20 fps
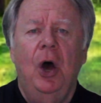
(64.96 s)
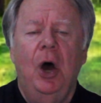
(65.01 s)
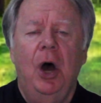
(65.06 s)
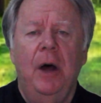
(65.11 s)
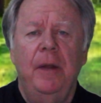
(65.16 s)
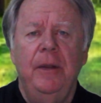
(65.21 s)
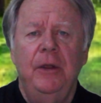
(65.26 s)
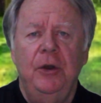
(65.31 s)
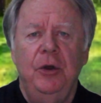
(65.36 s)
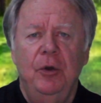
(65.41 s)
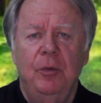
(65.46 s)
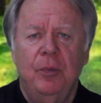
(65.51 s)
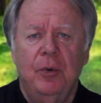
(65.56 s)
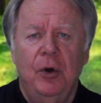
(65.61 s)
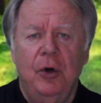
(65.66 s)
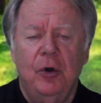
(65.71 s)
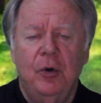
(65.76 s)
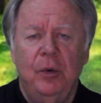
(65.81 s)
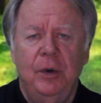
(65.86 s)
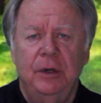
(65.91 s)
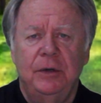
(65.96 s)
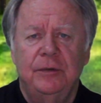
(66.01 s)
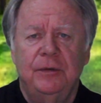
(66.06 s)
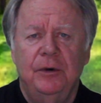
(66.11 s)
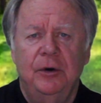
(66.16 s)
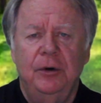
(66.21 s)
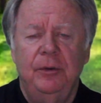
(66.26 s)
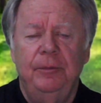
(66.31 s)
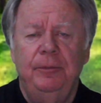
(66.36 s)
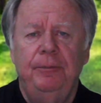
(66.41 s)
on the new brokerage
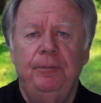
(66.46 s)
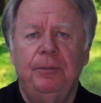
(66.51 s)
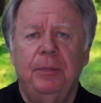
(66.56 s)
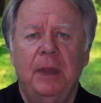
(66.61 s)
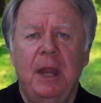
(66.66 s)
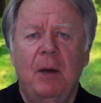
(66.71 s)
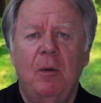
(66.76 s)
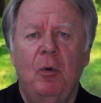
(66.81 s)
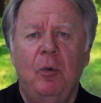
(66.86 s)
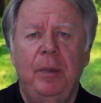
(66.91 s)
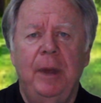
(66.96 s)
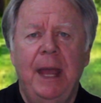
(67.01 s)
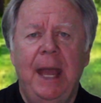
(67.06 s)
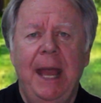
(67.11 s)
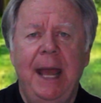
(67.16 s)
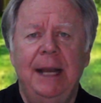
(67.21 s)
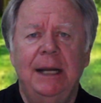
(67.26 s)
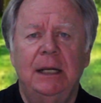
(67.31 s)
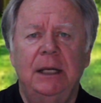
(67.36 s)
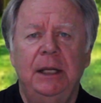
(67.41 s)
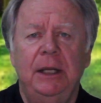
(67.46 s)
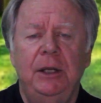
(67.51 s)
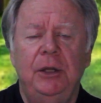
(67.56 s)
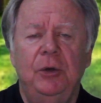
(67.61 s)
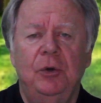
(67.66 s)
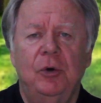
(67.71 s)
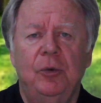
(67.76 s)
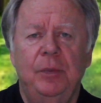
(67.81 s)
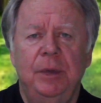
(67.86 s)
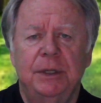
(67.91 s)
firm that will be handling
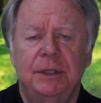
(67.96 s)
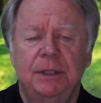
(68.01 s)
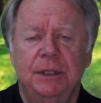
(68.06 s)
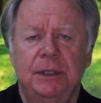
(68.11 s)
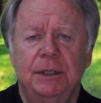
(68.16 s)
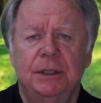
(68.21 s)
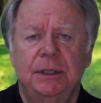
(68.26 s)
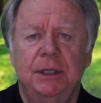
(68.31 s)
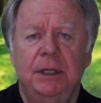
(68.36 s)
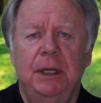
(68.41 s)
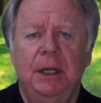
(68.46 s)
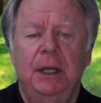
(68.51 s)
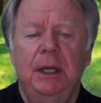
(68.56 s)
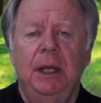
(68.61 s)
your business.